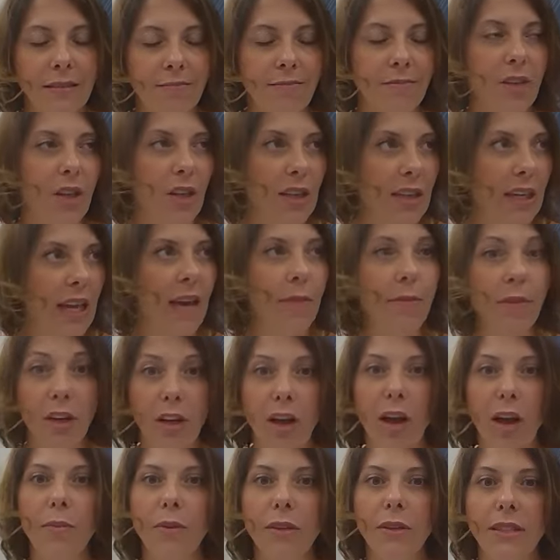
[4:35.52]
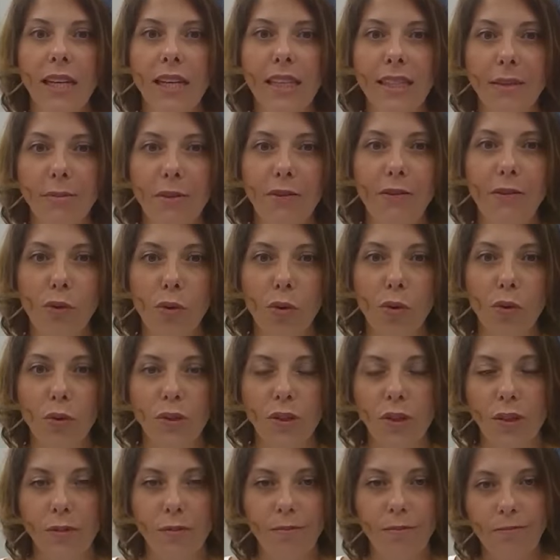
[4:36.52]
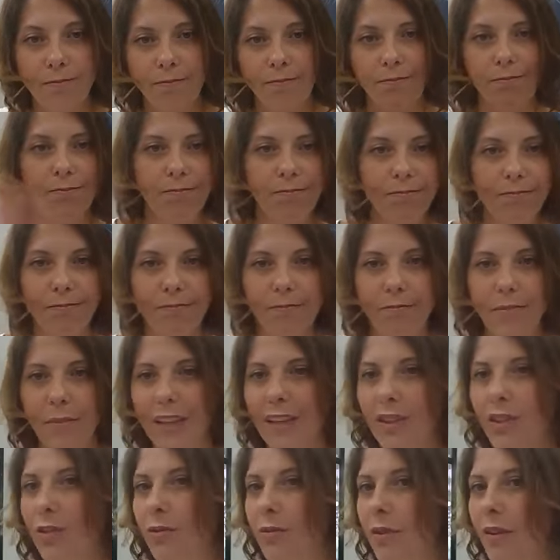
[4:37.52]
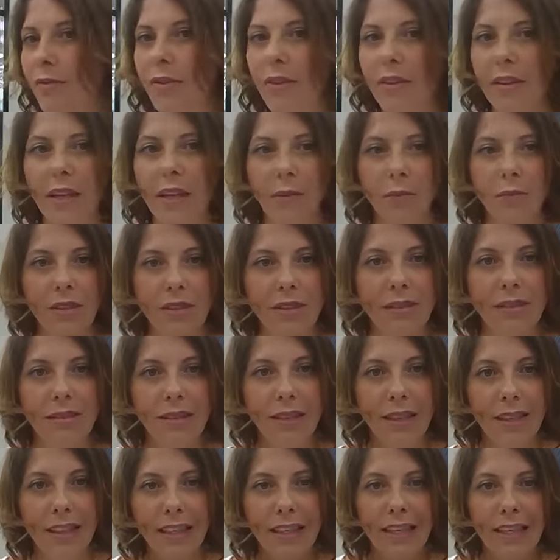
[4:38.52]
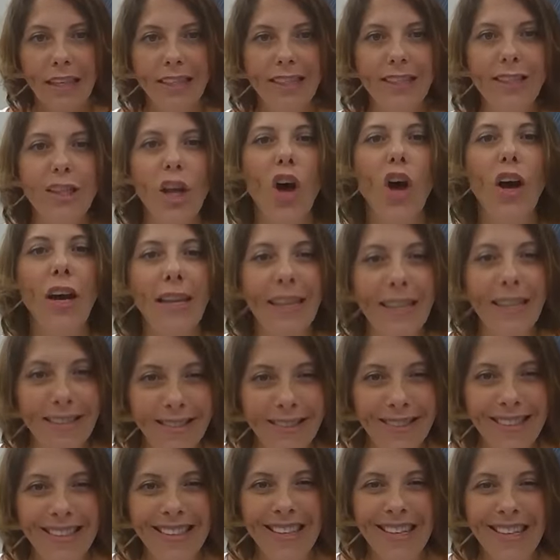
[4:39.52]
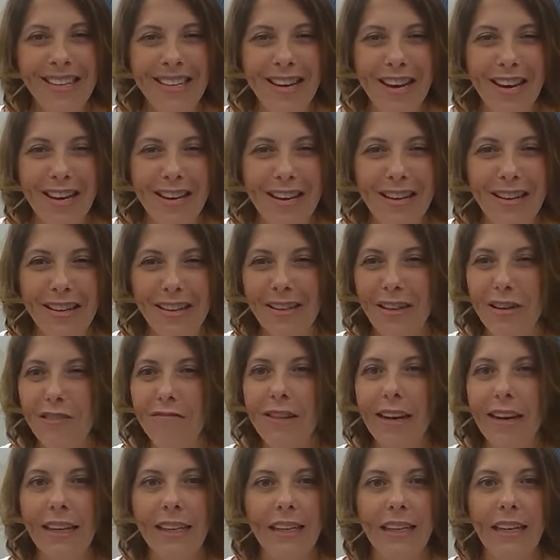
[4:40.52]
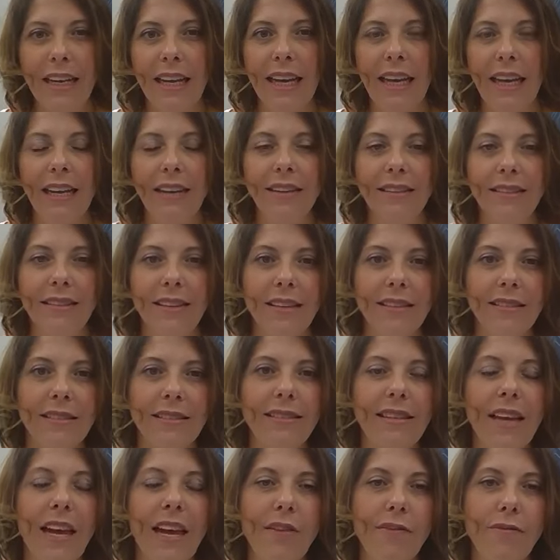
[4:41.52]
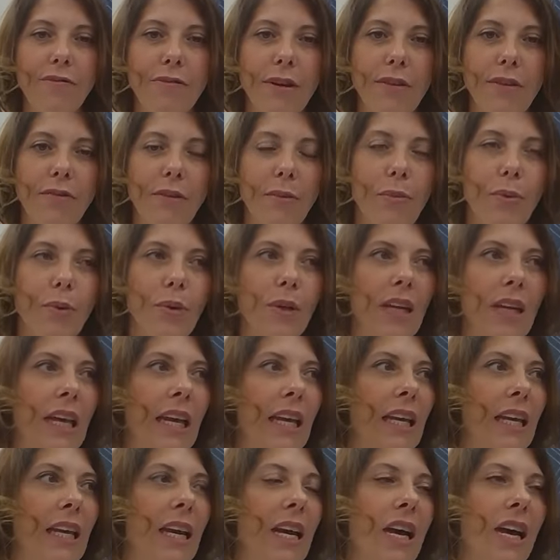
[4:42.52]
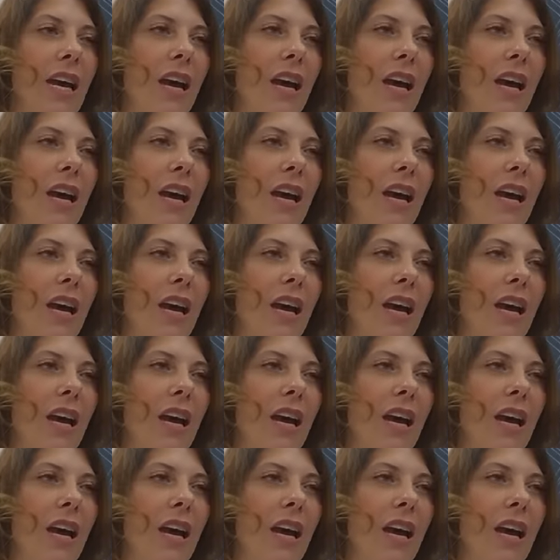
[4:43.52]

I came in a couple of days before to make sure everything was signed correctly and safe for everybody.